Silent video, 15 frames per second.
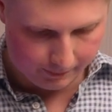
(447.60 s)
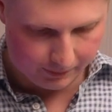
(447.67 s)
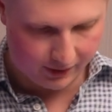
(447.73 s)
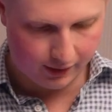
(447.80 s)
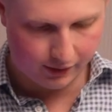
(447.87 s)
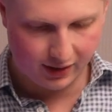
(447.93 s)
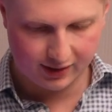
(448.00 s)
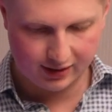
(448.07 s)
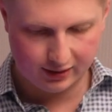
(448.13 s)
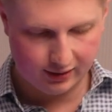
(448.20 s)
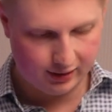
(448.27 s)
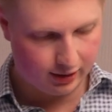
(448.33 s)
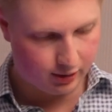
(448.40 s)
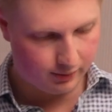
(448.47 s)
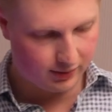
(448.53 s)
Now that's a
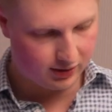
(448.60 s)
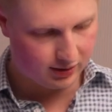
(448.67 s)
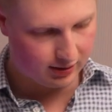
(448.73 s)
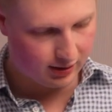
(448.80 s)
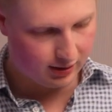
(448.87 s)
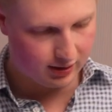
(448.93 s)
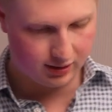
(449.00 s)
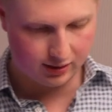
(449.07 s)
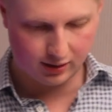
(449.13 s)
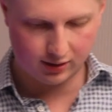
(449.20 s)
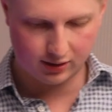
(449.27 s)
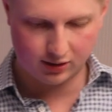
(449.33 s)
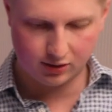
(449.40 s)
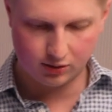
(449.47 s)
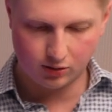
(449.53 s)
little bit sneaky, isn't it?
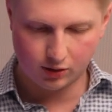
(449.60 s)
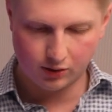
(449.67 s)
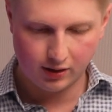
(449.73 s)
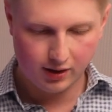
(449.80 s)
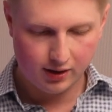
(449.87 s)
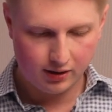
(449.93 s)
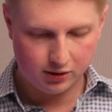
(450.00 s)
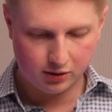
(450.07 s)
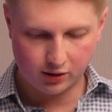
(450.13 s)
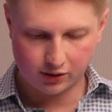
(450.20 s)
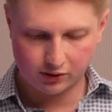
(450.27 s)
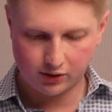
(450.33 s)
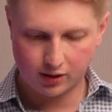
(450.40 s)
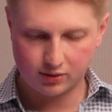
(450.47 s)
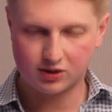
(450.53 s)
Because you kind
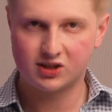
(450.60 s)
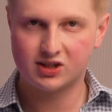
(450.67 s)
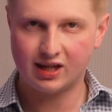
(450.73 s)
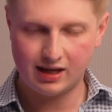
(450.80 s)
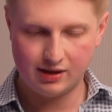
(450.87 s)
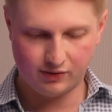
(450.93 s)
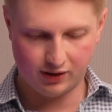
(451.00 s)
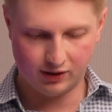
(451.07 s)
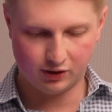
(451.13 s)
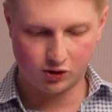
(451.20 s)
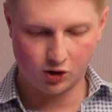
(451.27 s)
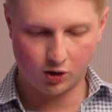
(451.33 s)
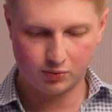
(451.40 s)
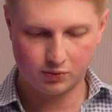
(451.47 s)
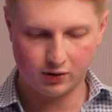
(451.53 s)
of go to save it in the
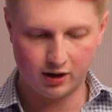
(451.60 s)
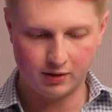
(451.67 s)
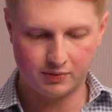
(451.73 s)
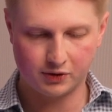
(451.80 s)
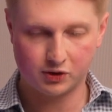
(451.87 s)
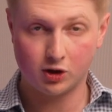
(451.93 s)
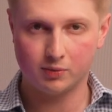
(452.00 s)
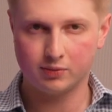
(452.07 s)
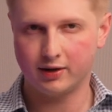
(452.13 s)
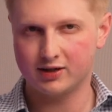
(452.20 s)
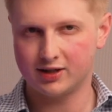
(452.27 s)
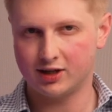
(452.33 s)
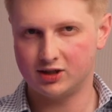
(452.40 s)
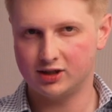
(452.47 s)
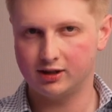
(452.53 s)
top right, but the top right
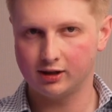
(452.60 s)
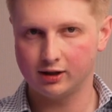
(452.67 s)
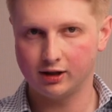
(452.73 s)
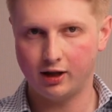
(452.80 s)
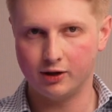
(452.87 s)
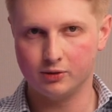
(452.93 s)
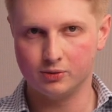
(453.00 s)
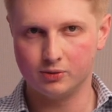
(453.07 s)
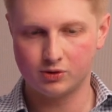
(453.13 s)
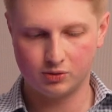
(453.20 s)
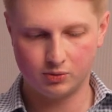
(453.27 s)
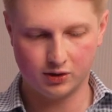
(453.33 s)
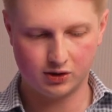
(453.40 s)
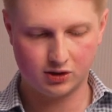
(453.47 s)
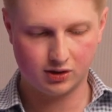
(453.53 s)
is actually
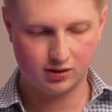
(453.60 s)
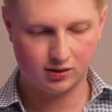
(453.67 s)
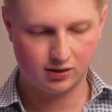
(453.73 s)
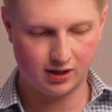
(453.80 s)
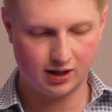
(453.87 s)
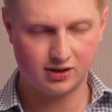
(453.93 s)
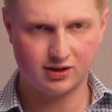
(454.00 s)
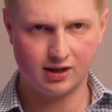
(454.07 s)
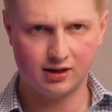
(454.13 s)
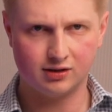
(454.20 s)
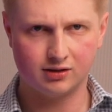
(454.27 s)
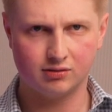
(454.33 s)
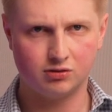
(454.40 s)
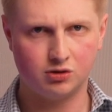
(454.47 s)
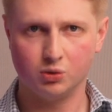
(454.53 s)
close, which says
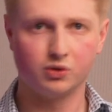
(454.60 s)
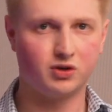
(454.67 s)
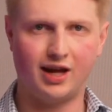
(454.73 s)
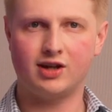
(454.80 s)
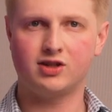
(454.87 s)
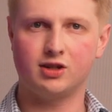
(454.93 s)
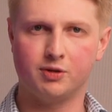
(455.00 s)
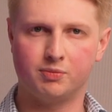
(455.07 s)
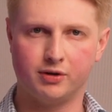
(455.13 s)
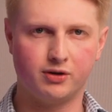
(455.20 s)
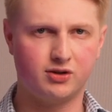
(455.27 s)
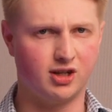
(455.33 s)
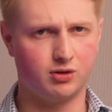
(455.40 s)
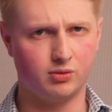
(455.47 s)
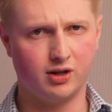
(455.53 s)
then, do you want to exit the
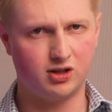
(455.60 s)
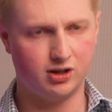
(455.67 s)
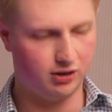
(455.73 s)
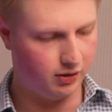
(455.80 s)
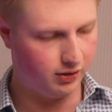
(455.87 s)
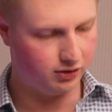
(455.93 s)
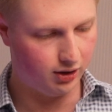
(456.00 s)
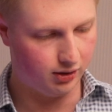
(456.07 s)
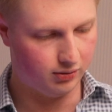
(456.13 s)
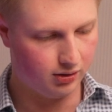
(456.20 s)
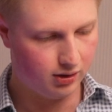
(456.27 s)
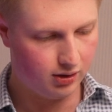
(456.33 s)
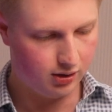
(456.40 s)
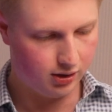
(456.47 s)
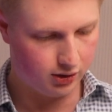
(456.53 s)
process? Well, actually, no, I don't.
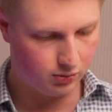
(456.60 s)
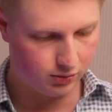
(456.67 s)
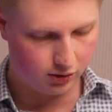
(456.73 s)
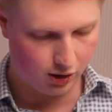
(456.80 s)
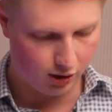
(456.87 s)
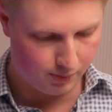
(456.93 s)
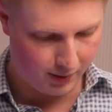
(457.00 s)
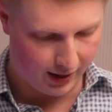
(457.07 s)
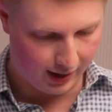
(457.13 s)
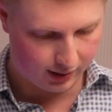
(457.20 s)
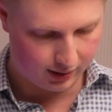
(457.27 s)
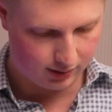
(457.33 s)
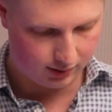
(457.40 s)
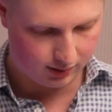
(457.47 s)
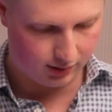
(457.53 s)
I just want to go
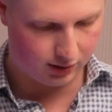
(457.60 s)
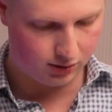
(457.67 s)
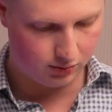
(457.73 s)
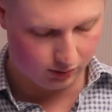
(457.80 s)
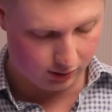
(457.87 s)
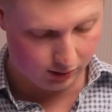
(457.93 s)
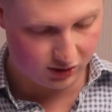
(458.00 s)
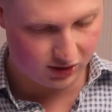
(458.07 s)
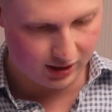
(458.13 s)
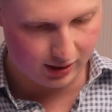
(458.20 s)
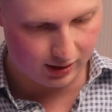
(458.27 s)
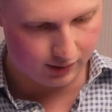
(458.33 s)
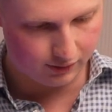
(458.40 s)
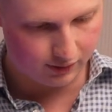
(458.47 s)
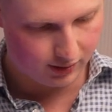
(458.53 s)
back. I actually want to go
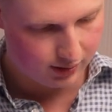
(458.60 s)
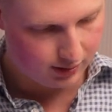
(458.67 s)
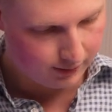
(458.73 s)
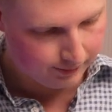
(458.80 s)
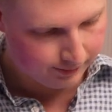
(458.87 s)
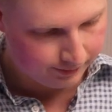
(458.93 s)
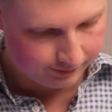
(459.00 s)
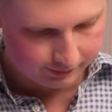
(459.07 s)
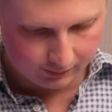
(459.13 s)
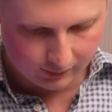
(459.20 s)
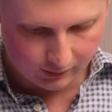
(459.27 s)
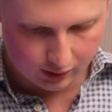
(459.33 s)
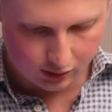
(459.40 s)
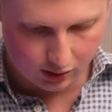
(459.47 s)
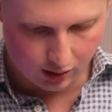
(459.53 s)
save.
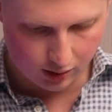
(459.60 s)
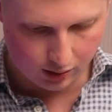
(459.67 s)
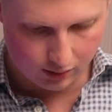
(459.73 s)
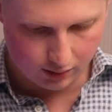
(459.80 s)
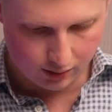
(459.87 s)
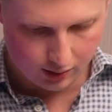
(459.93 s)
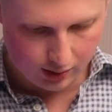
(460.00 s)
So